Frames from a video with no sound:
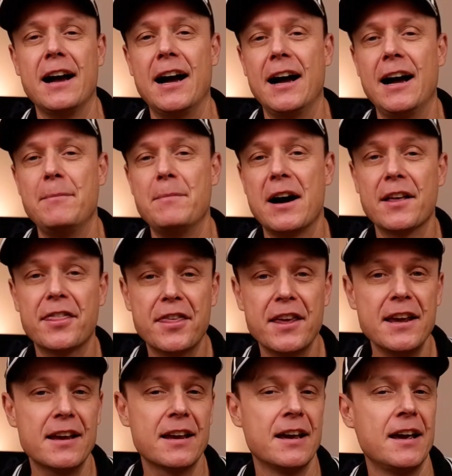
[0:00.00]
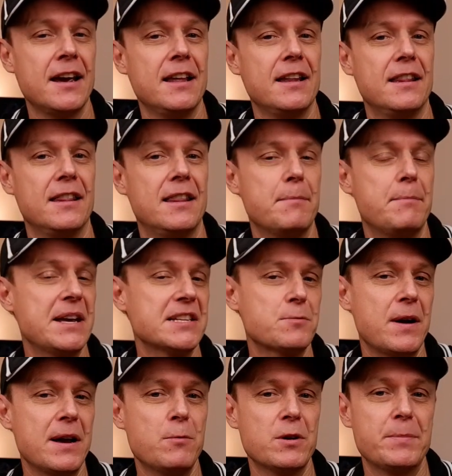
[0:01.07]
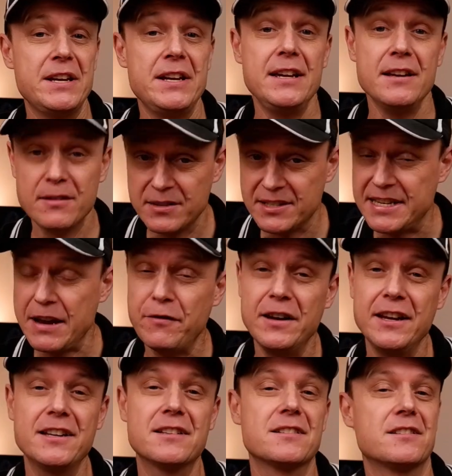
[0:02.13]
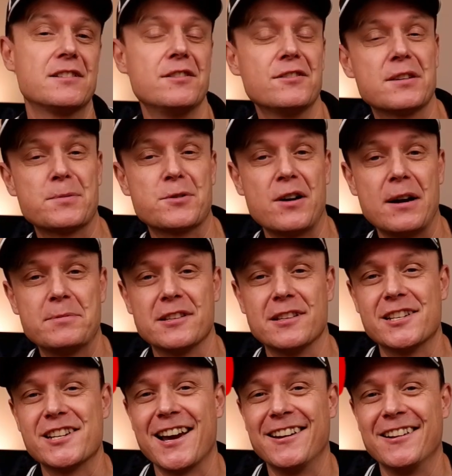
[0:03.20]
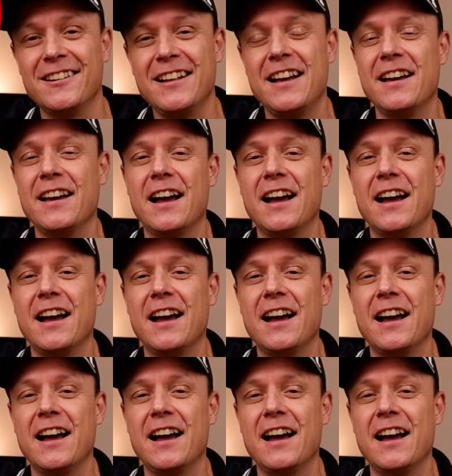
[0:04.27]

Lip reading: I think the best way would be definitely to subscribe to the channel.